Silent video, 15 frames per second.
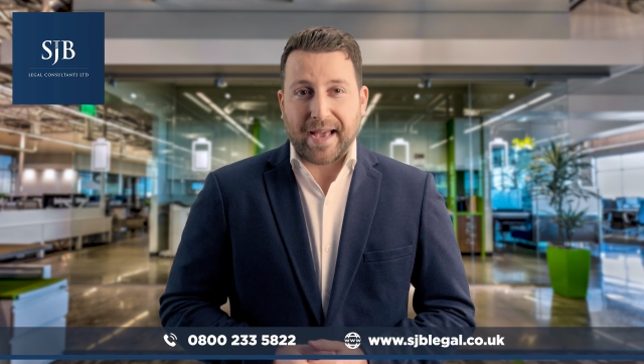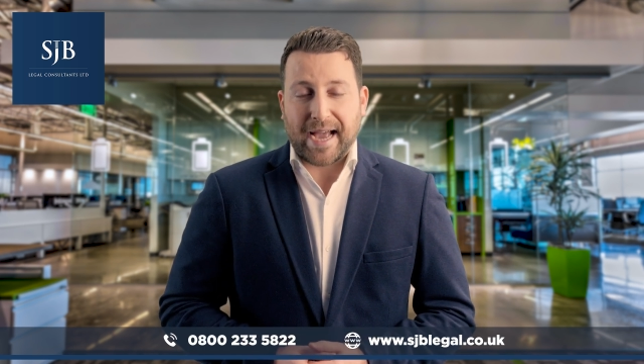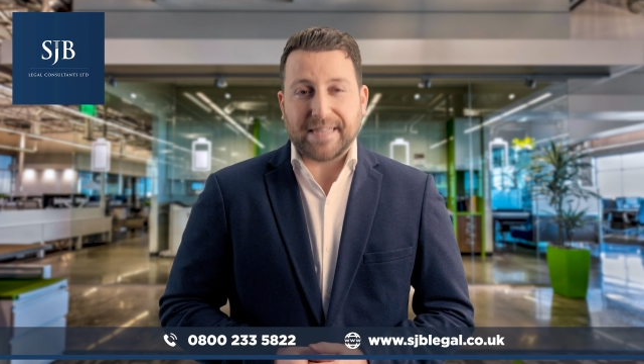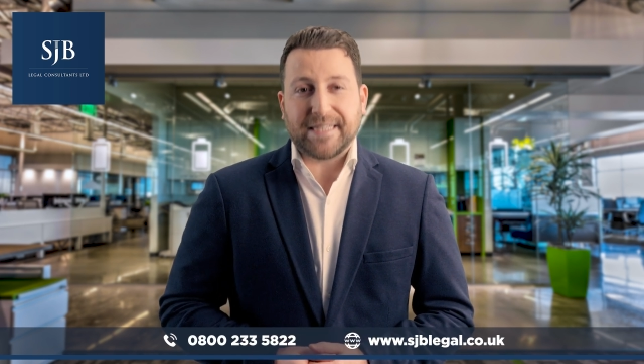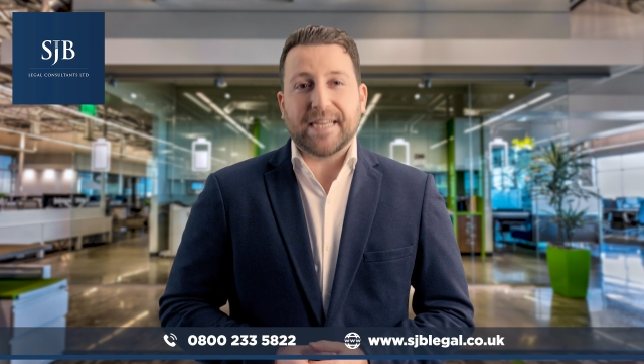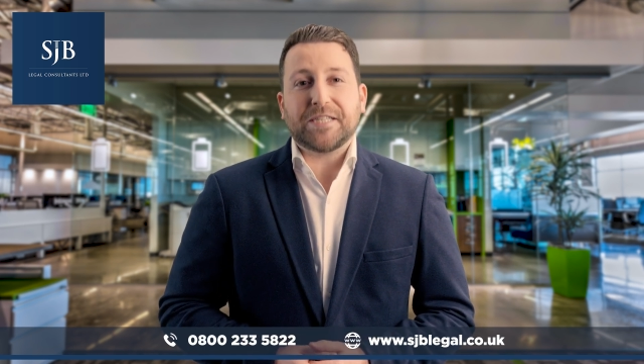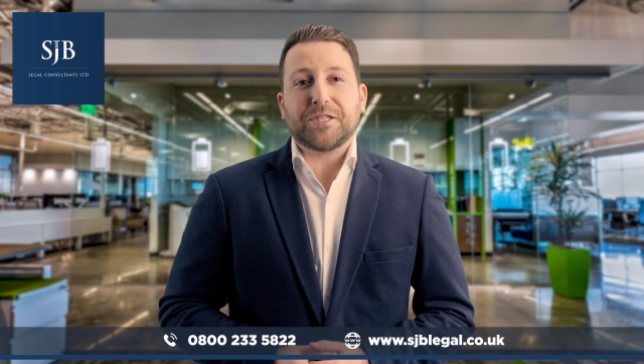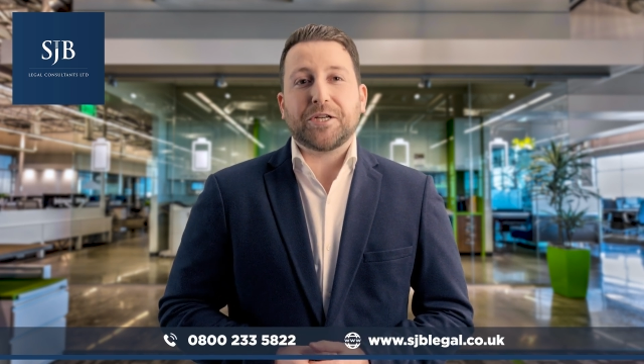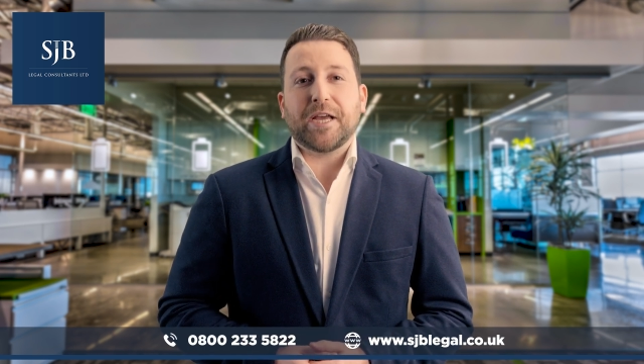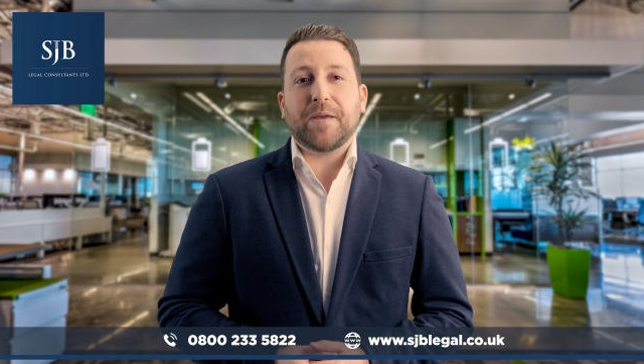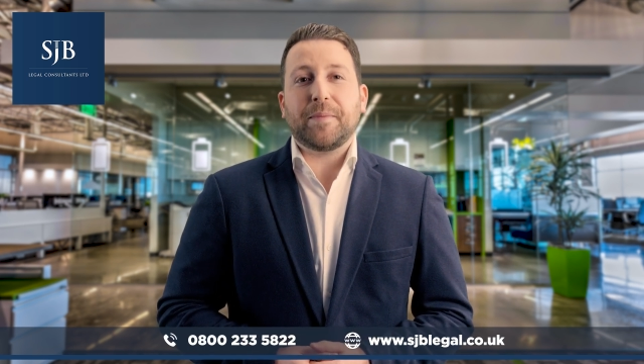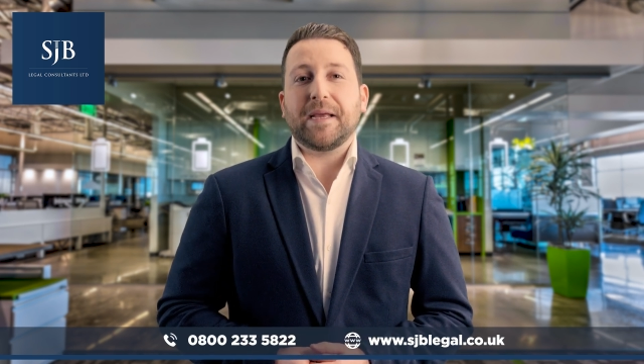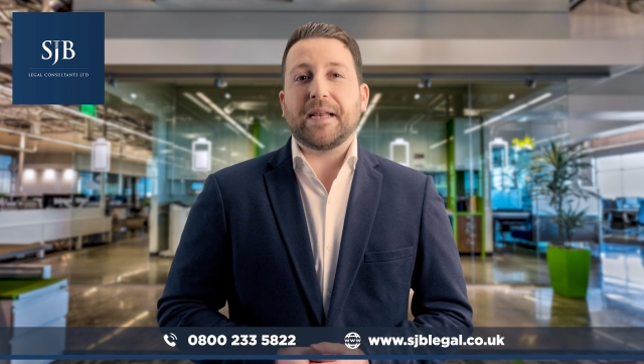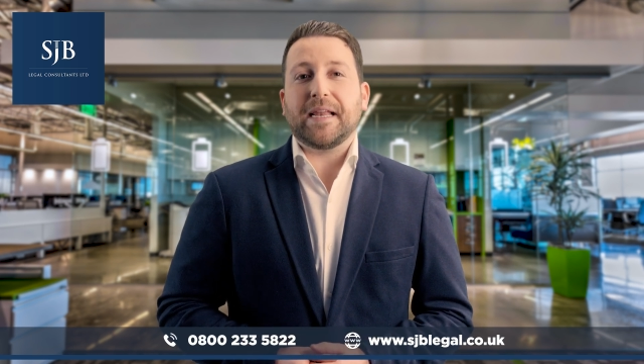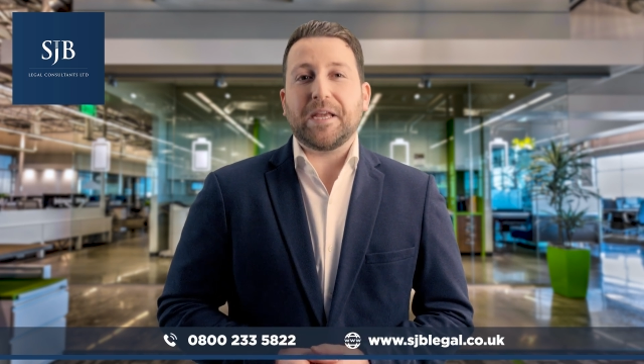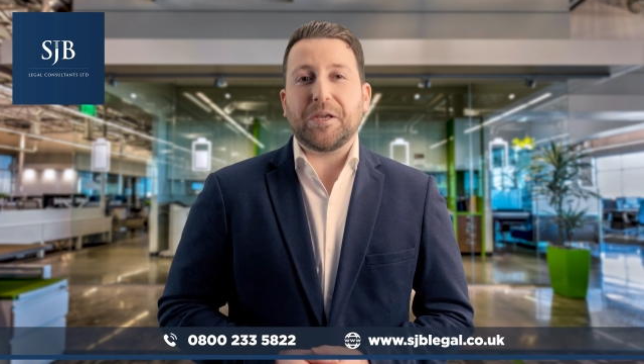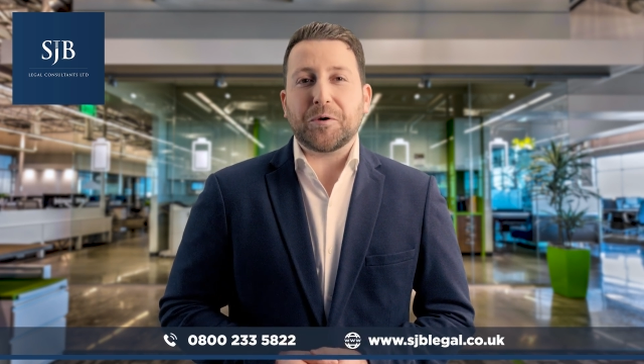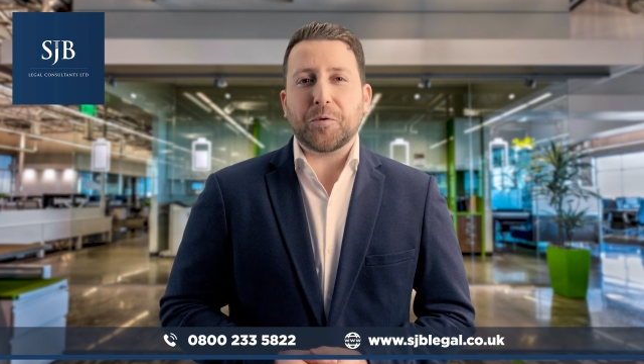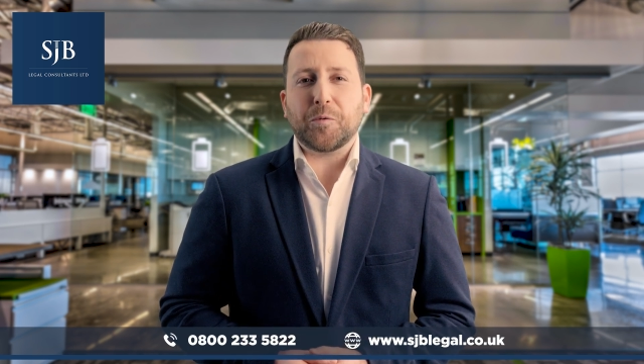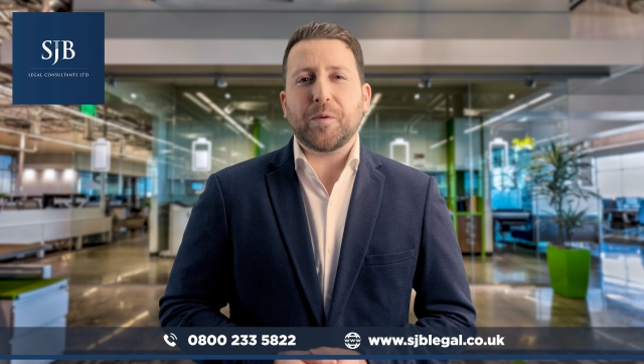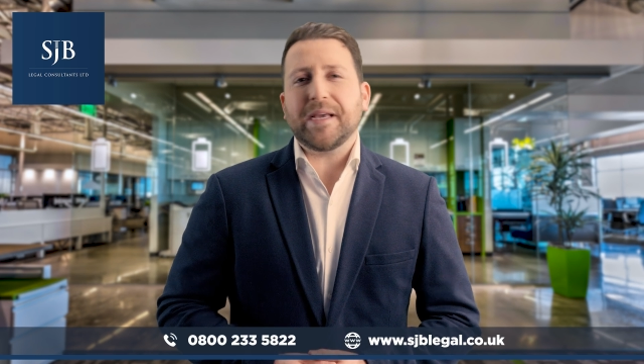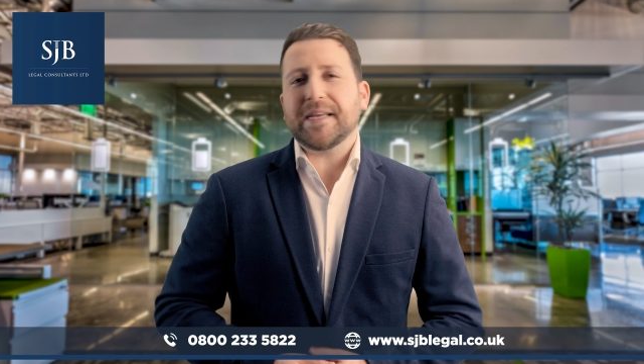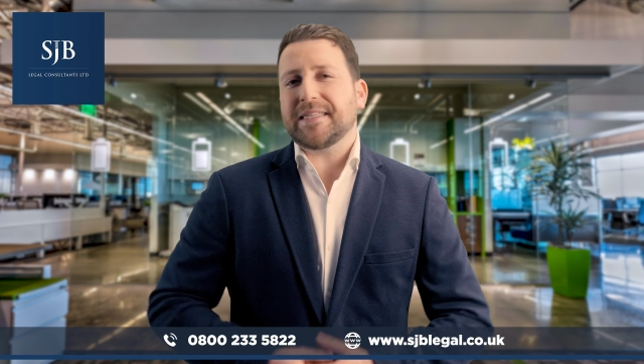At SJB Legal, we